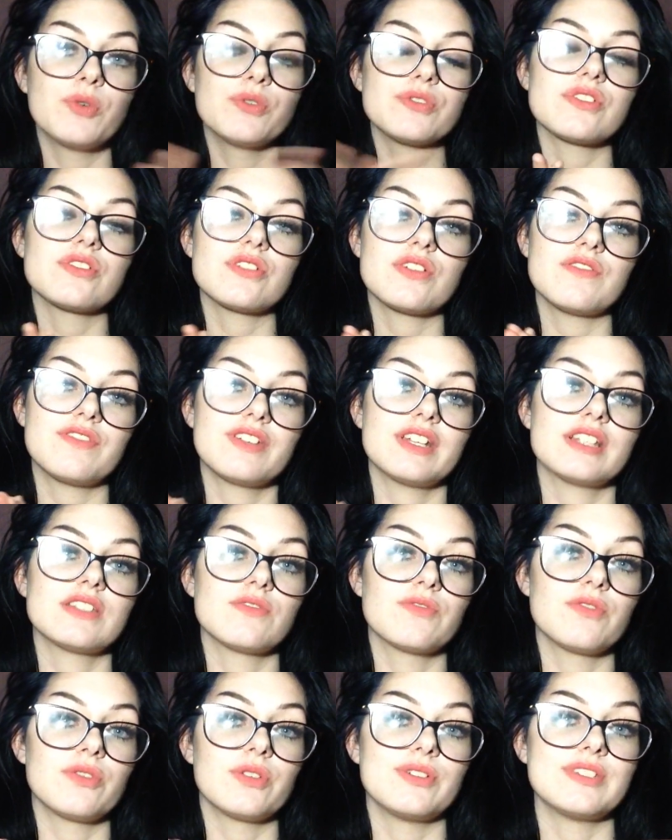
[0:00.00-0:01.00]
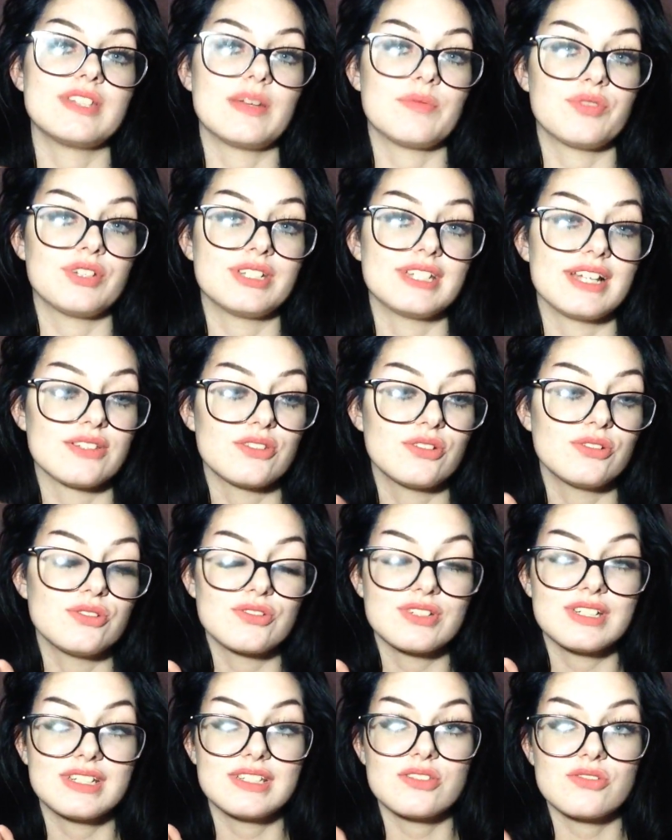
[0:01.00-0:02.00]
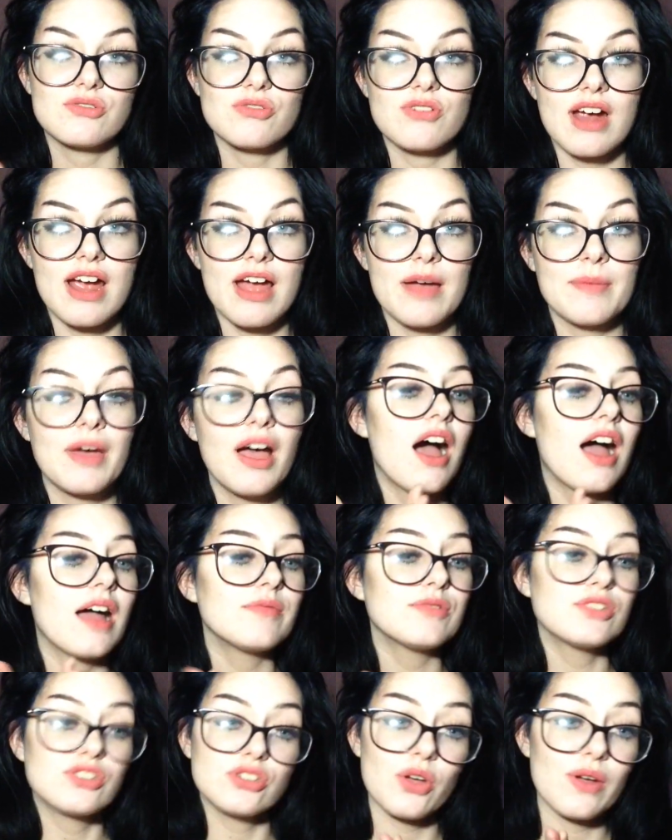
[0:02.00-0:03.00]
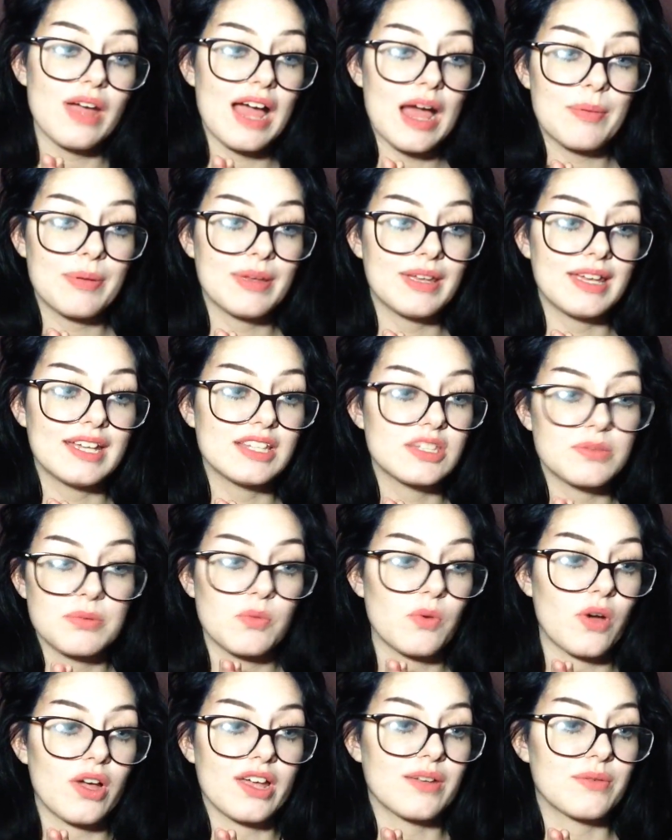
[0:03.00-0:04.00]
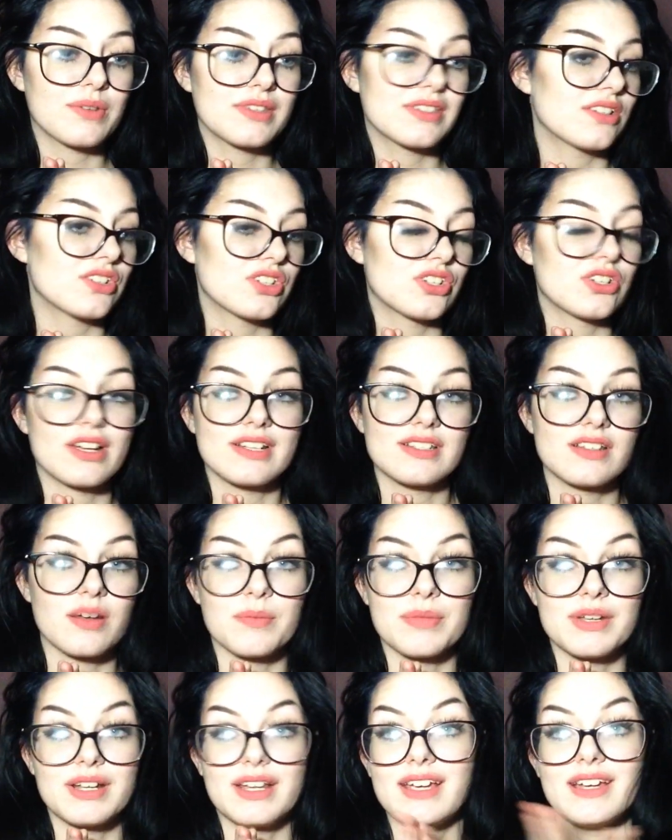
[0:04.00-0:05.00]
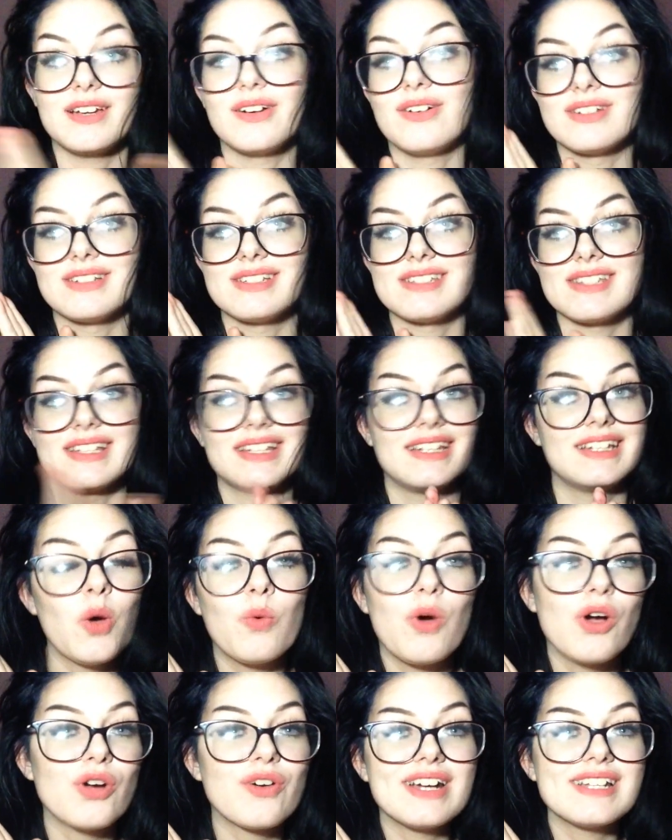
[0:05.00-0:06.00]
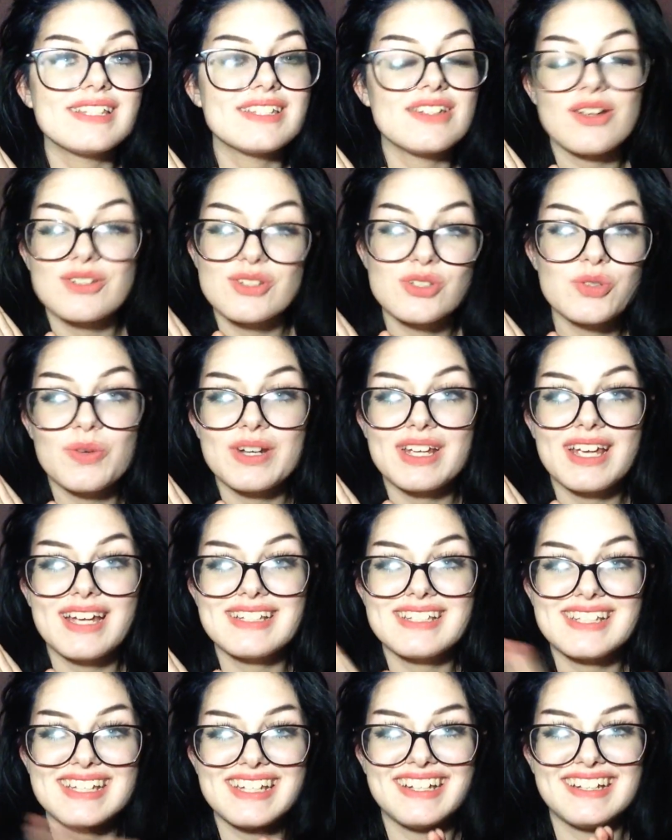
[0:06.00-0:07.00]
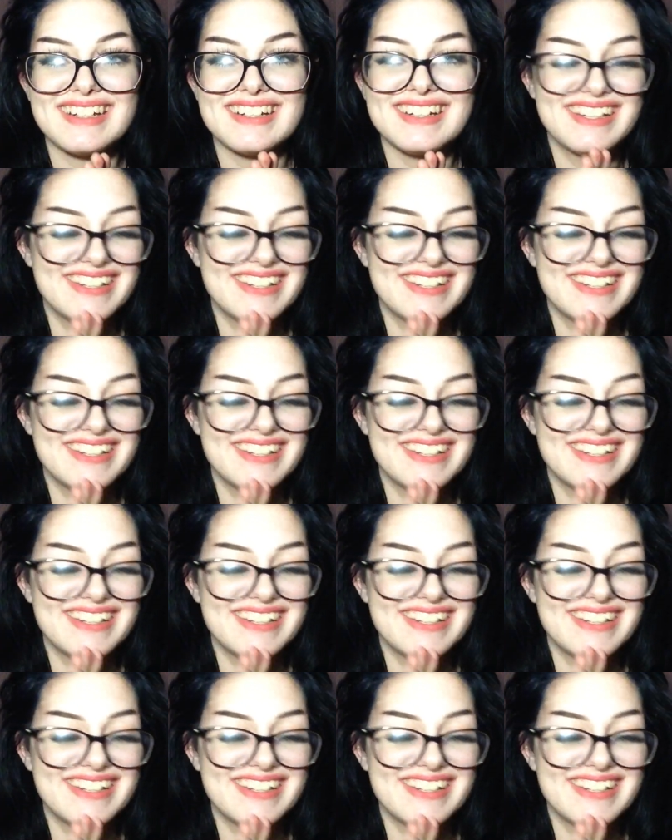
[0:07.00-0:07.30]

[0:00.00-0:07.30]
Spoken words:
Also, don't forget to follow Temporary Tattoos on Instagram. I'm so happy to be working with such a nice company, honestly. What a great start to 2018.